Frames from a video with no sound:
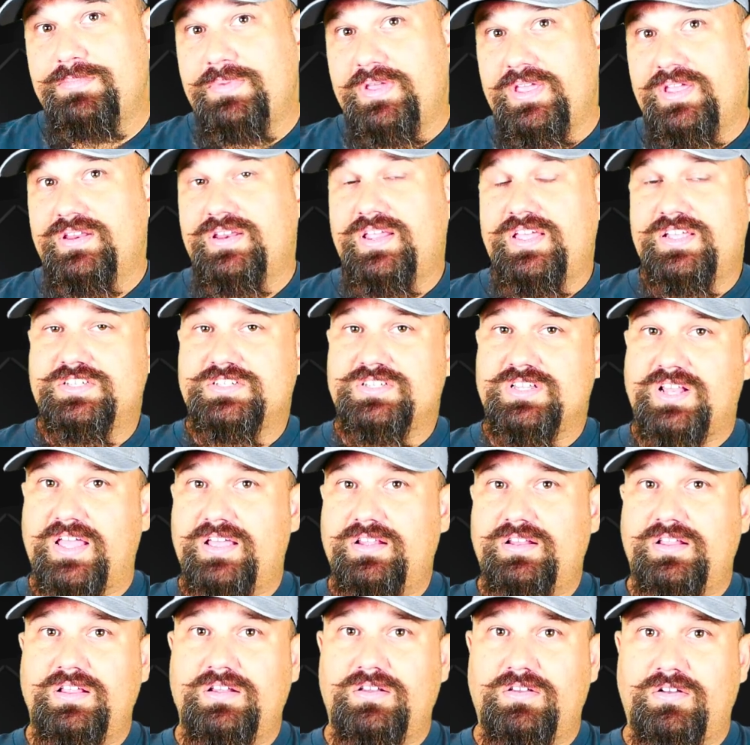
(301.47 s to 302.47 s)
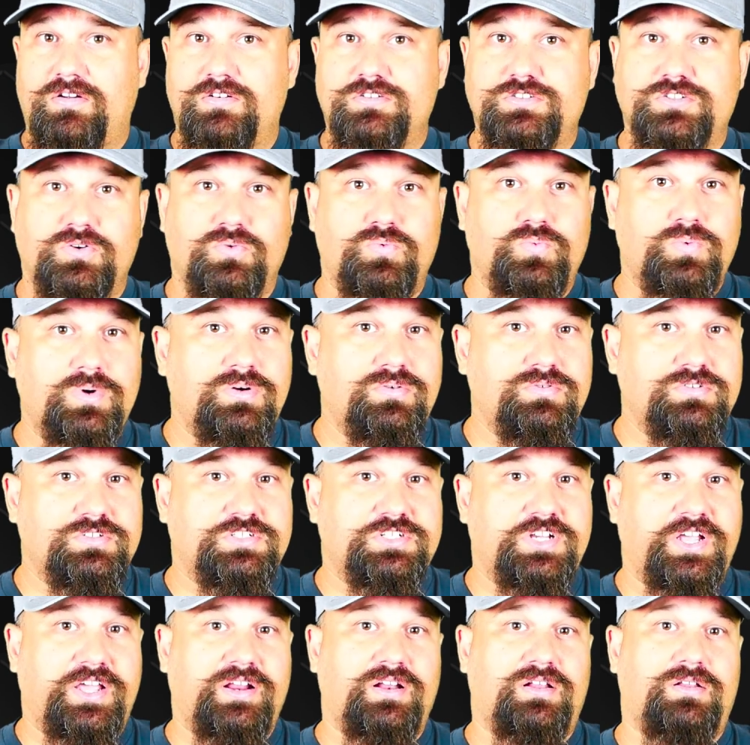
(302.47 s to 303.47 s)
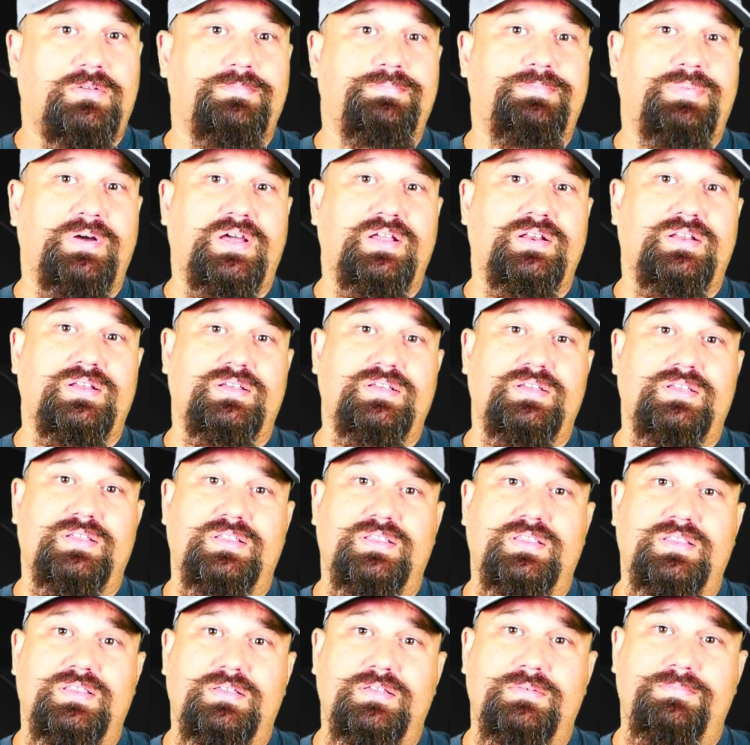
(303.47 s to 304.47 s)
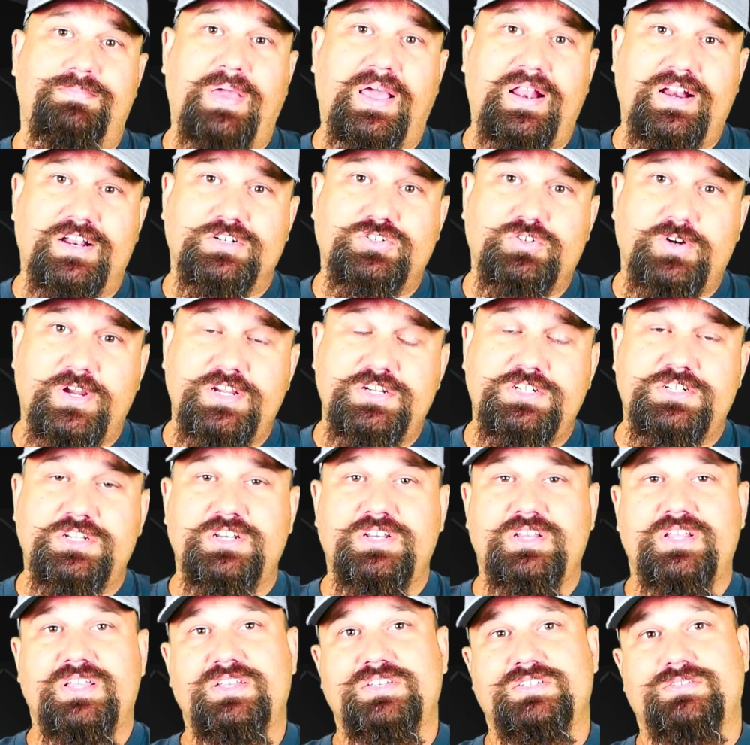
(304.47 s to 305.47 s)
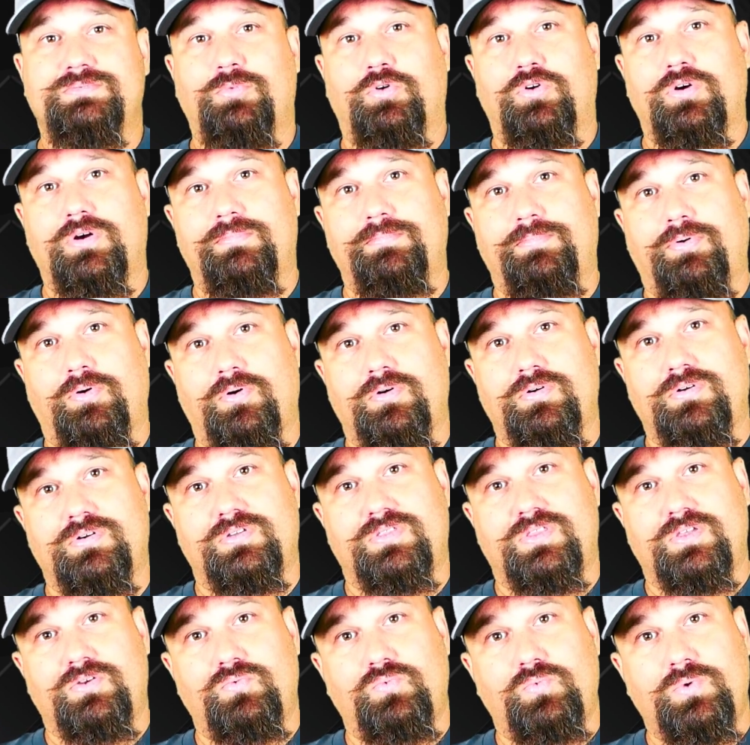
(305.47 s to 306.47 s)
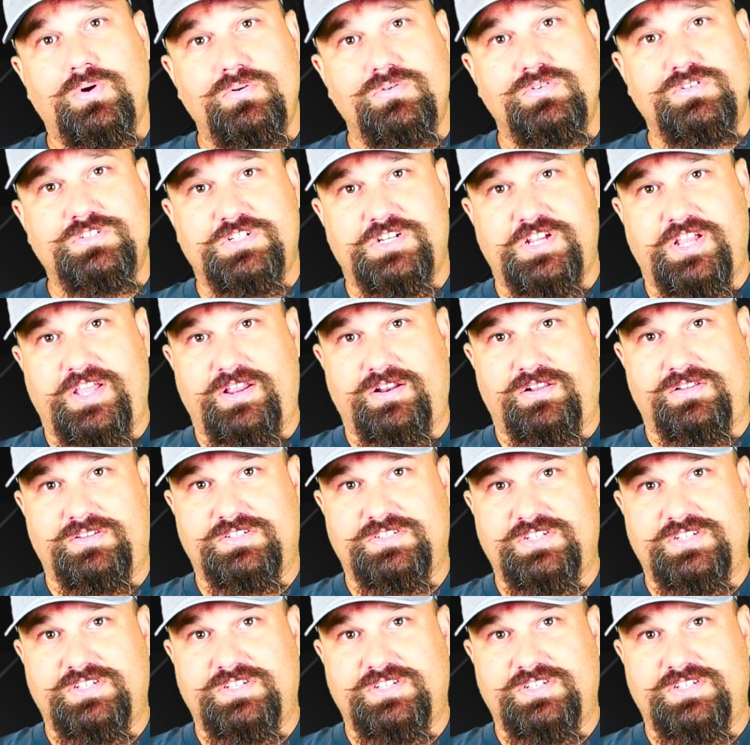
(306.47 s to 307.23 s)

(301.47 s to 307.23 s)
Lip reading: mean a slightly larger wound channel, but penetration is more important than wound channel